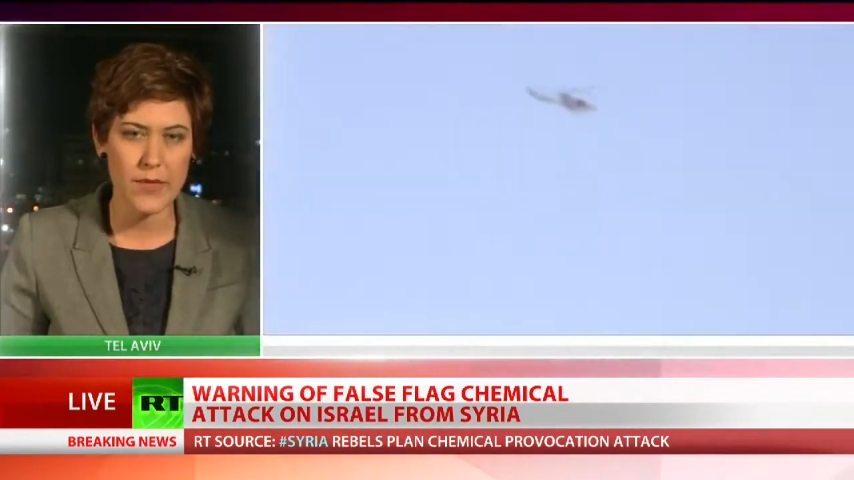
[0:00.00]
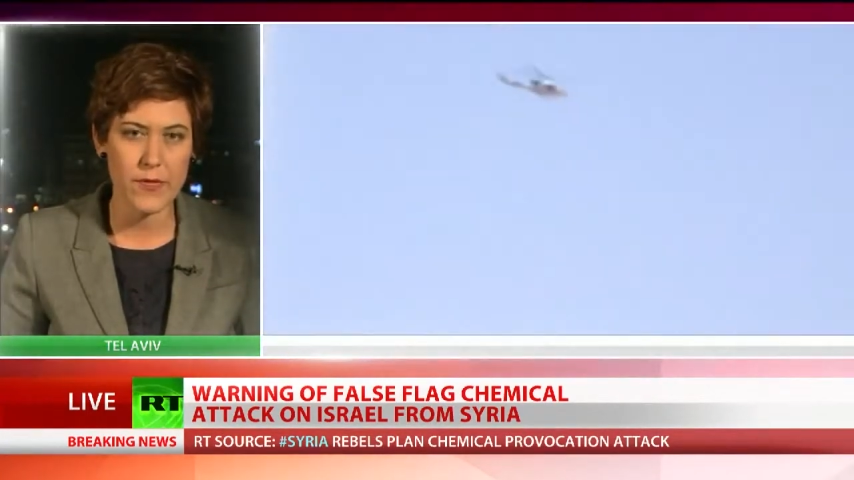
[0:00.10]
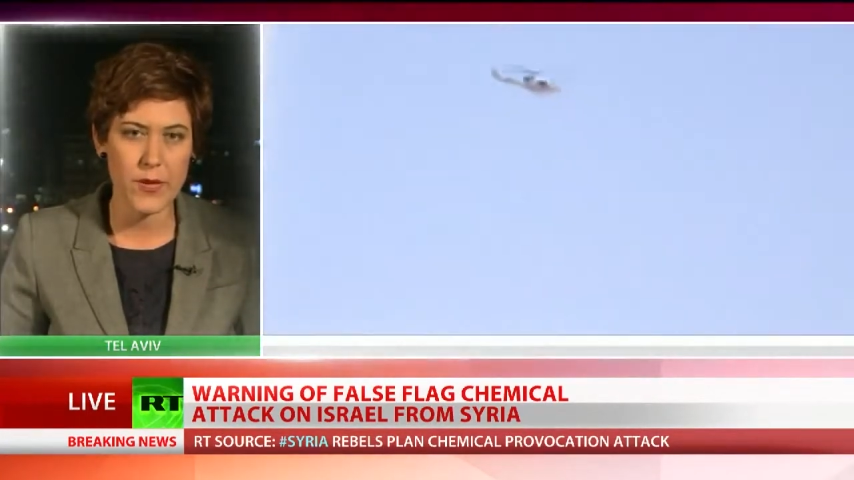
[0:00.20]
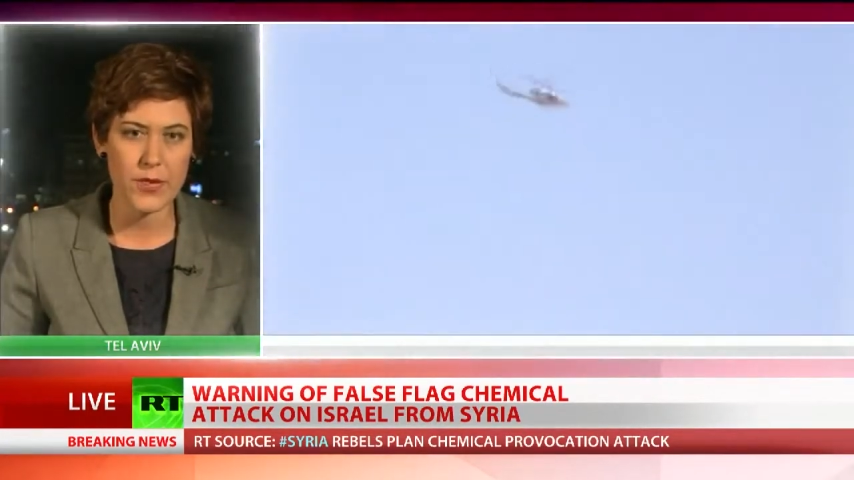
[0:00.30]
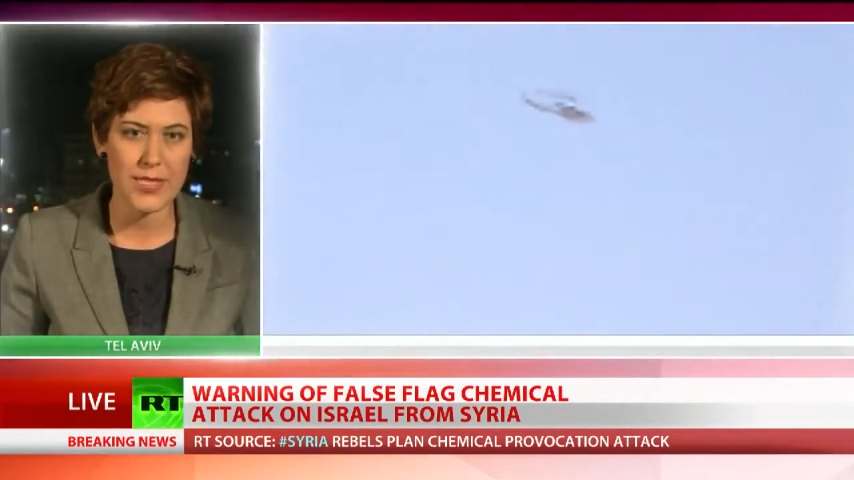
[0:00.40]
The
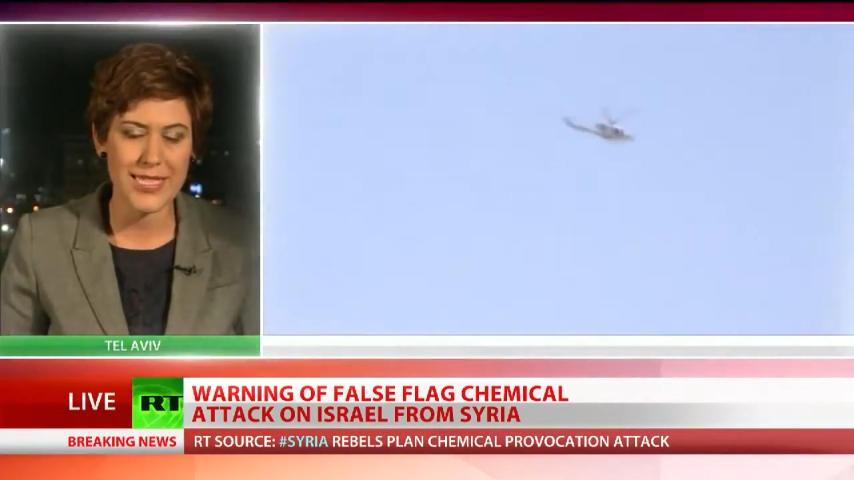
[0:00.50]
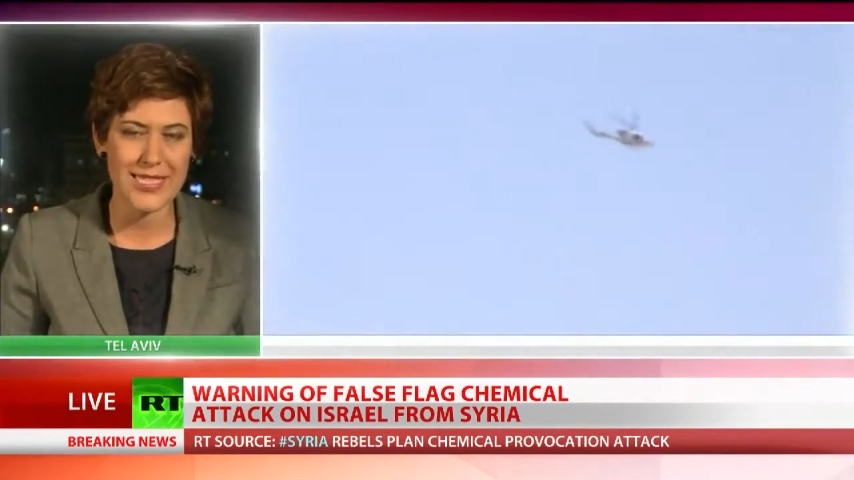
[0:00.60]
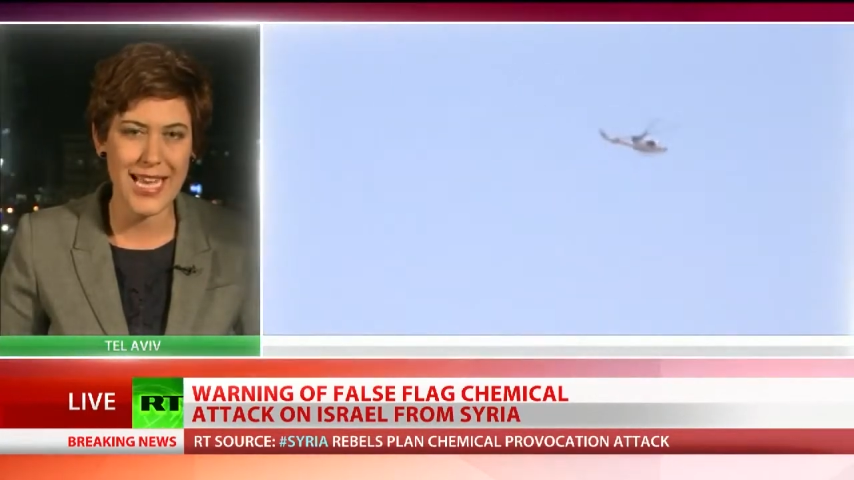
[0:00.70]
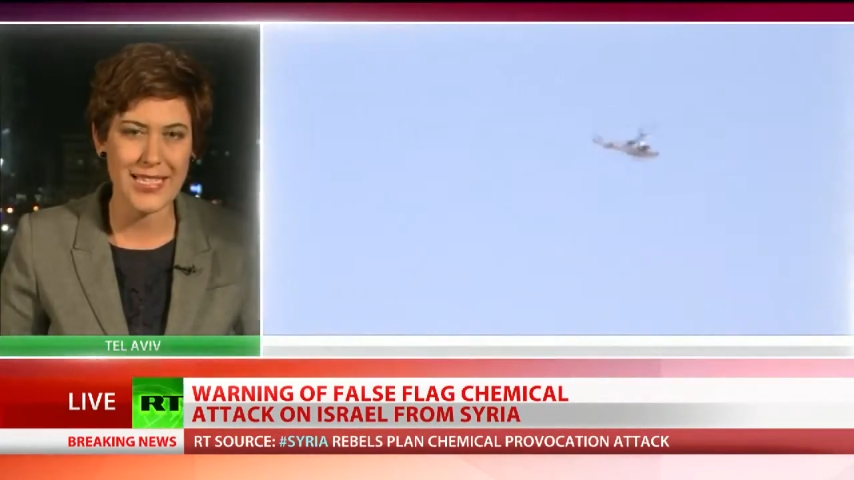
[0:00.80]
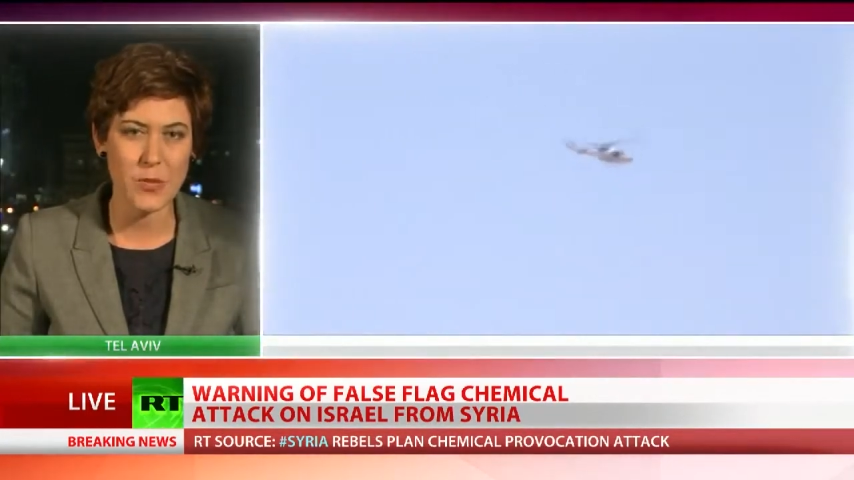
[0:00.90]
first
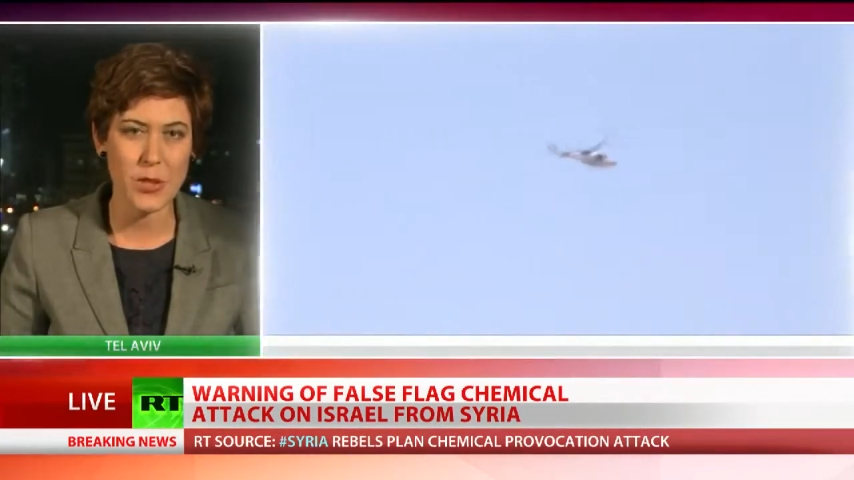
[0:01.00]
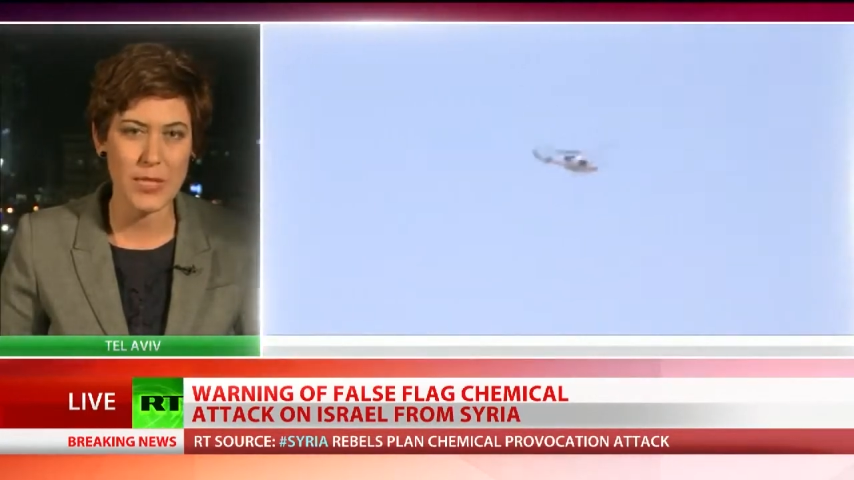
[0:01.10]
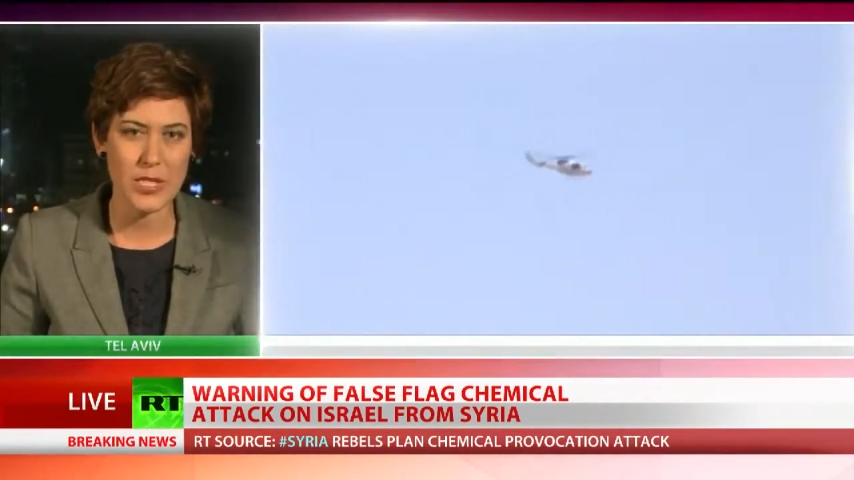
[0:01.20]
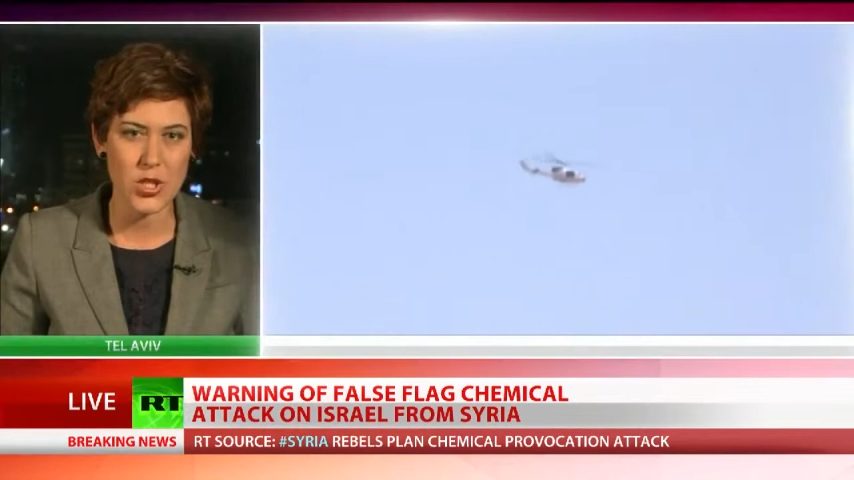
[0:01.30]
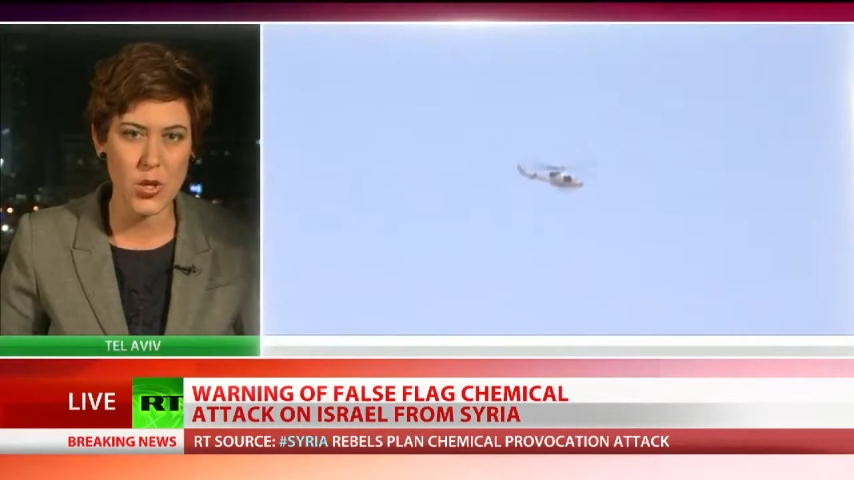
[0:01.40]
is that we are
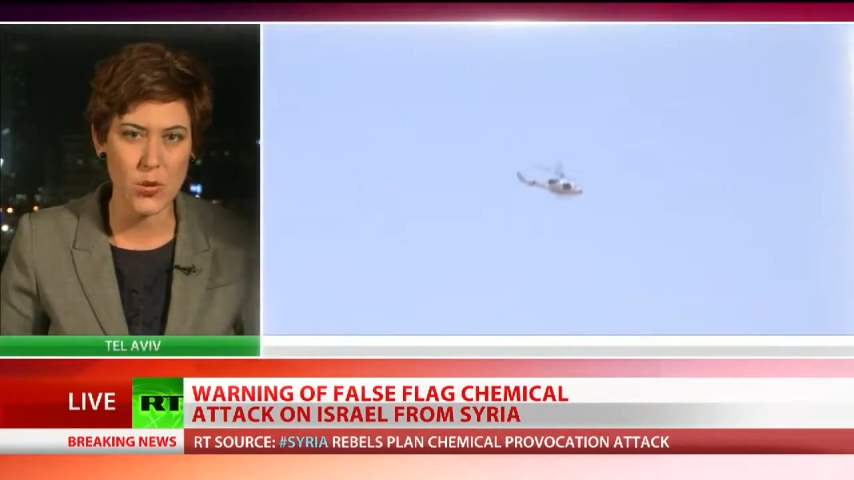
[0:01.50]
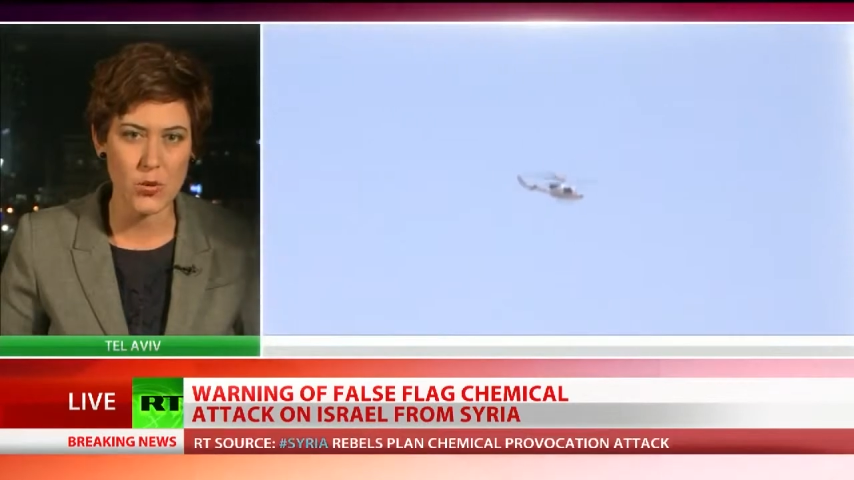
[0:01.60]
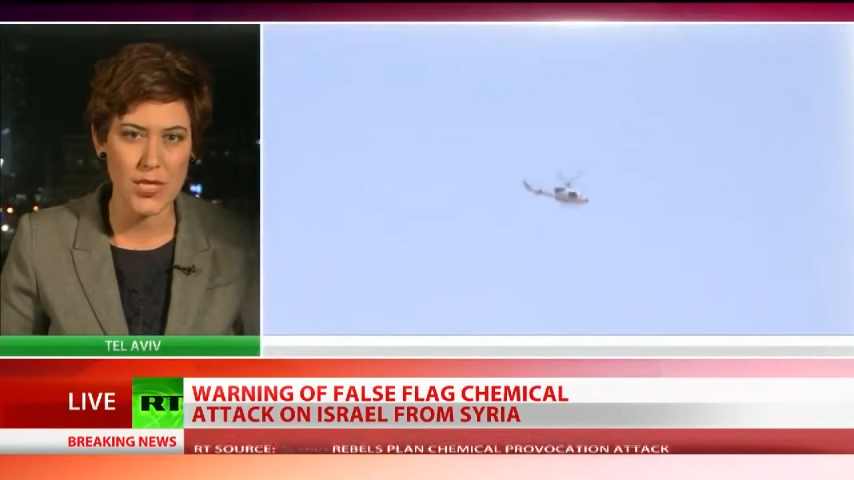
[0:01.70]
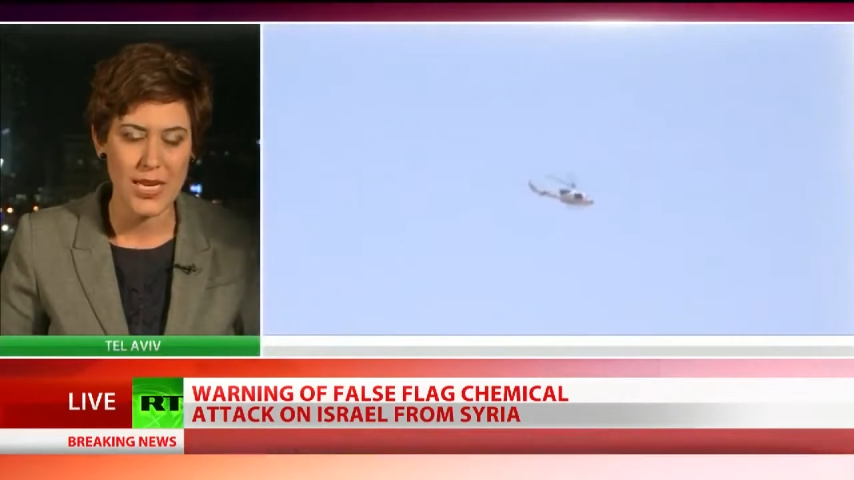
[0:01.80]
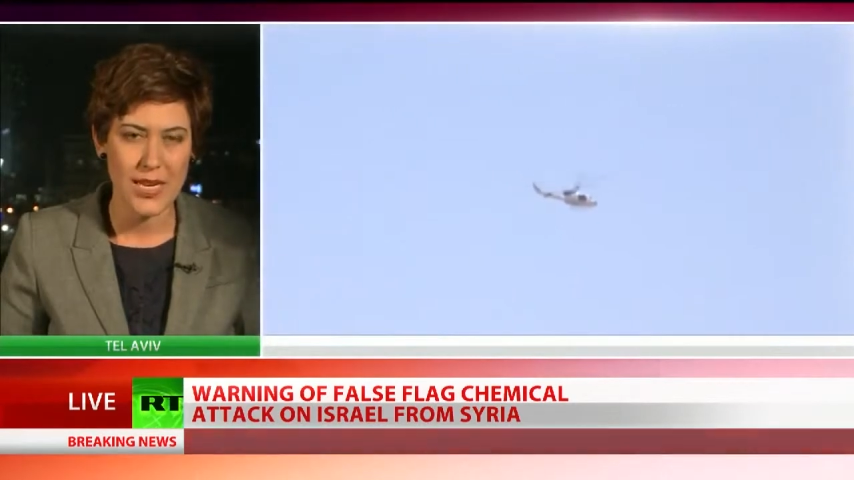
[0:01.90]
being
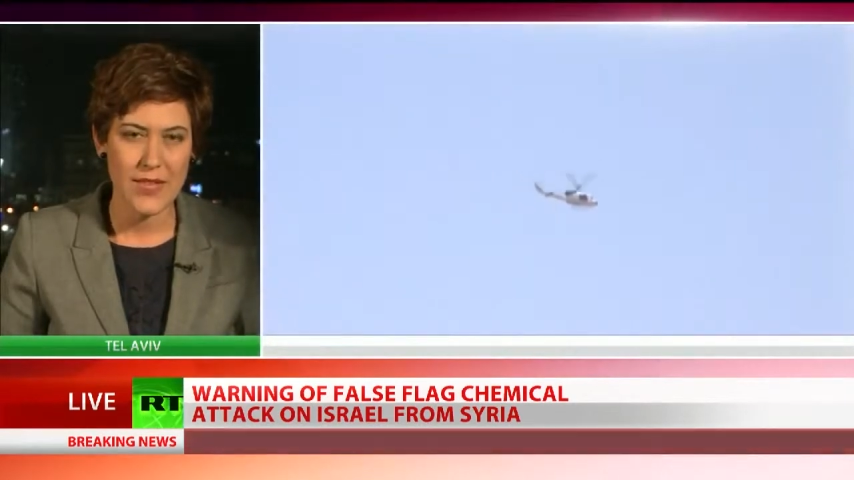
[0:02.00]
told